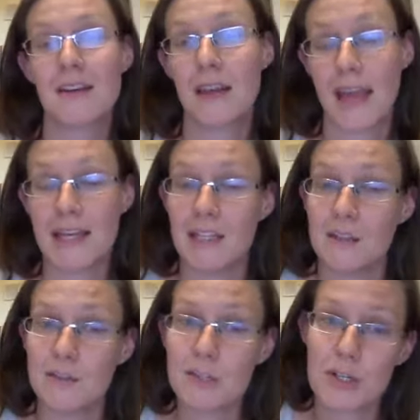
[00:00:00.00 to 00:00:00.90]
And in the
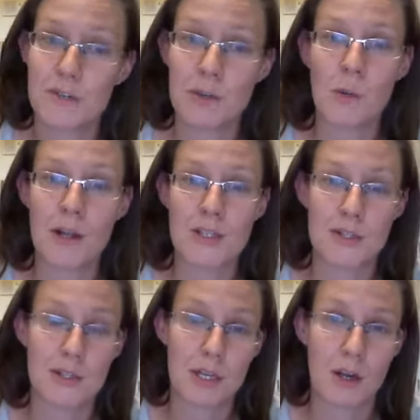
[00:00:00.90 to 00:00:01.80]
future, if you want to,
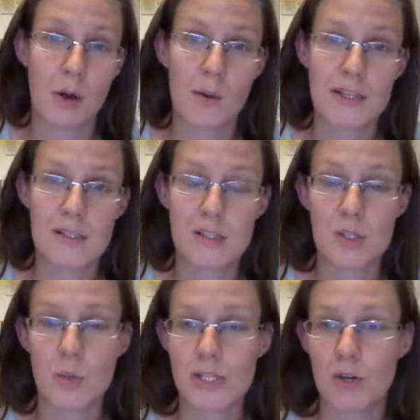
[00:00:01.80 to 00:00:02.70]
you can always
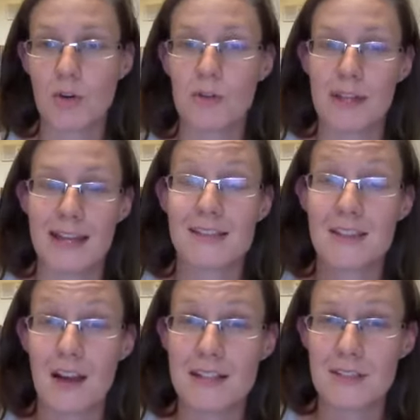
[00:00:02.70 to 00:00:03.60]
switch over. That's
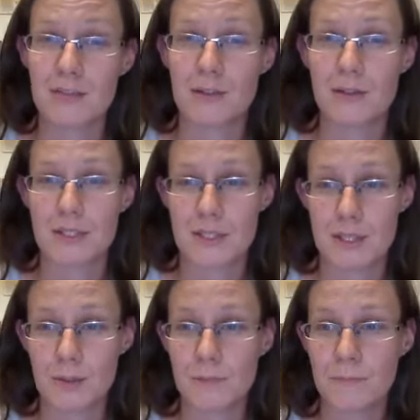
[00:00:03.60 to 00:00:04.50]
not difficult to
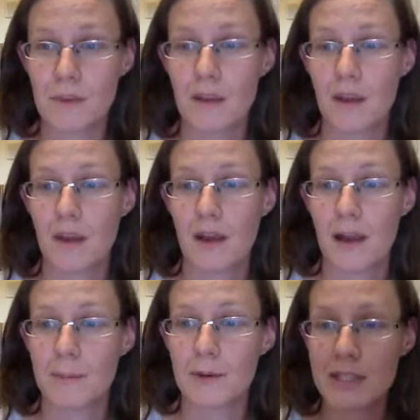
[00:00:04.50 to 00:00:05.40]
do.
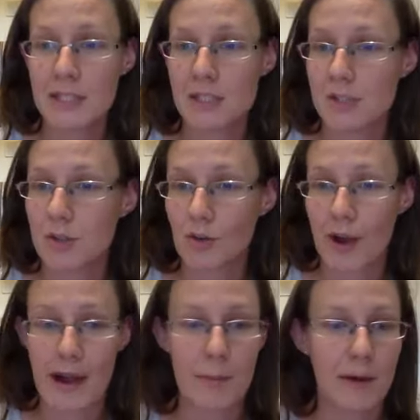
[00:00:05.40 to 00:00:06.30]
I'm going to just
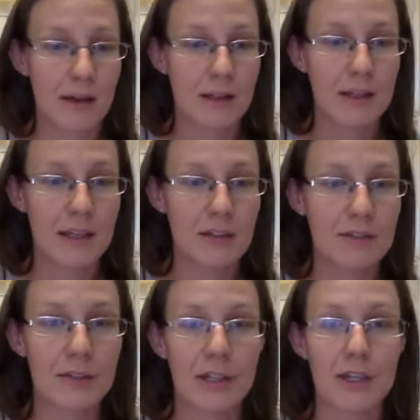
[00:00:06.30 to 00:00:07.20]
grab a link
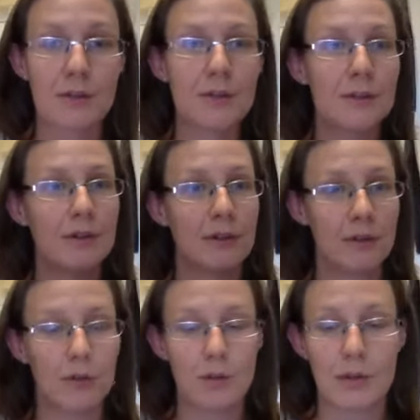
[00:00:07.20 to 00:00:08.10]
for you
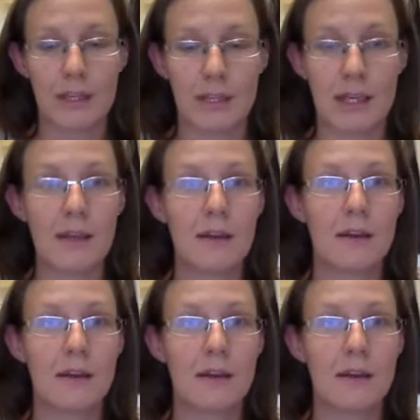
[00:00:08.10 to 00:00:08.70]
quickly.